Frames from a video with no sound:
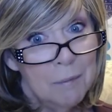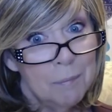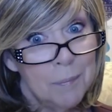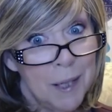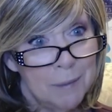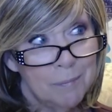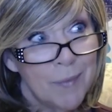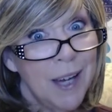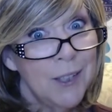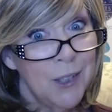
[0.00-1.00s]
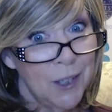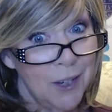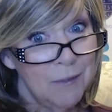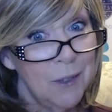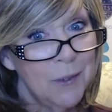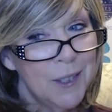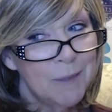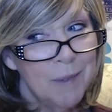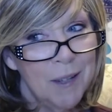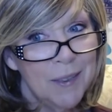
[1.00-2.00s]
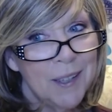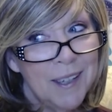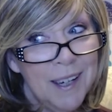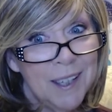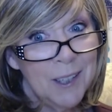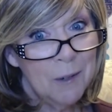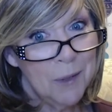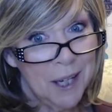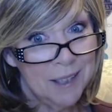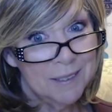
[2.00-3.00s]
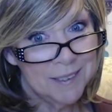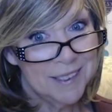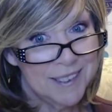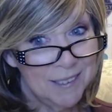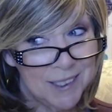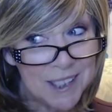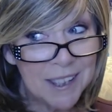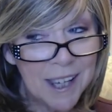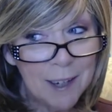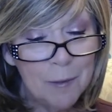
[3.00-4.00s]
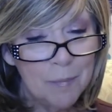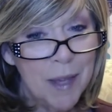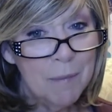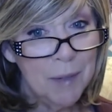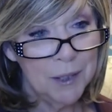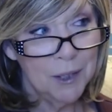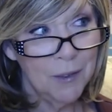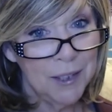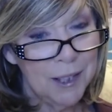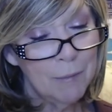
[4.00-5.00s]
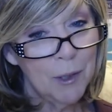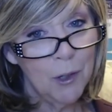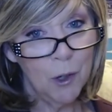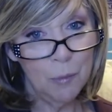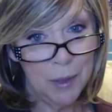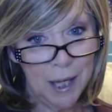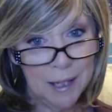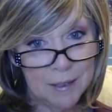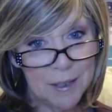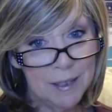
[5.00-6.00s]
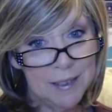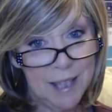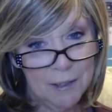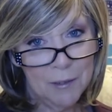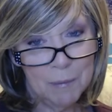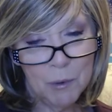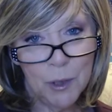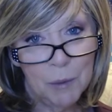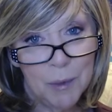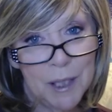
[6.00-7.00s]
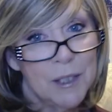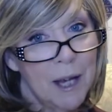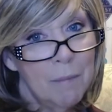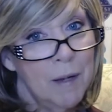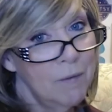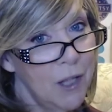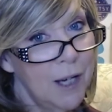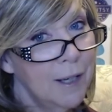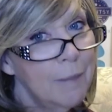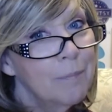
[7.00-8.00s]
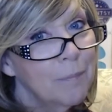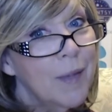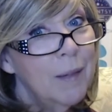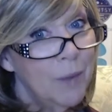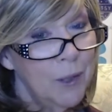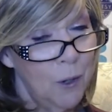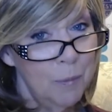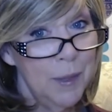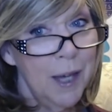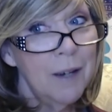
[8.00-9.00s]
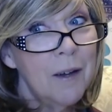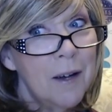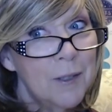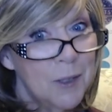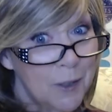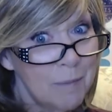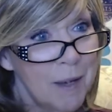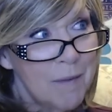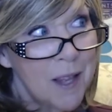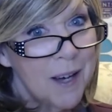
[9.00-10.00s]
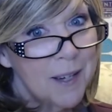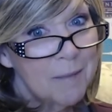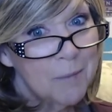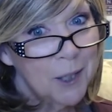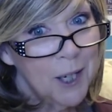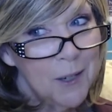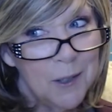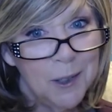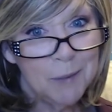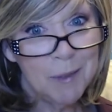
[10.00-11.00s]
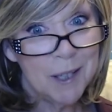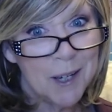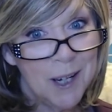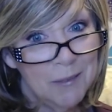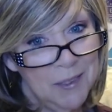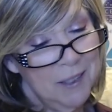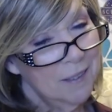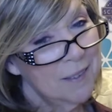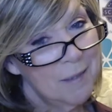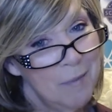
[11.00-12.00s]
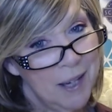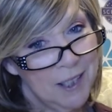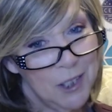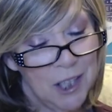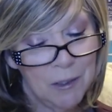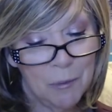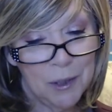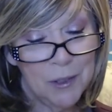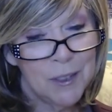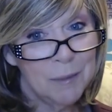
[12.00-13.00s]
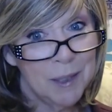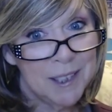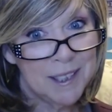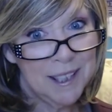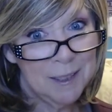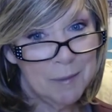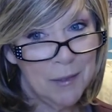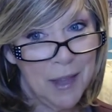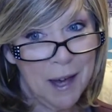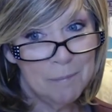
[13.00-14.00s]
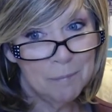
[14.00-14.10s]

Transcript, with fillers: But I took it off hold this month. I cannot wait to see what's in there. But, you know, I think I'm going to open that Saturday morning when I stop my vlog. I'm going to open that during my vlog, put it on hold, make a coffee, and come back and share it with you. So I'm excited about that.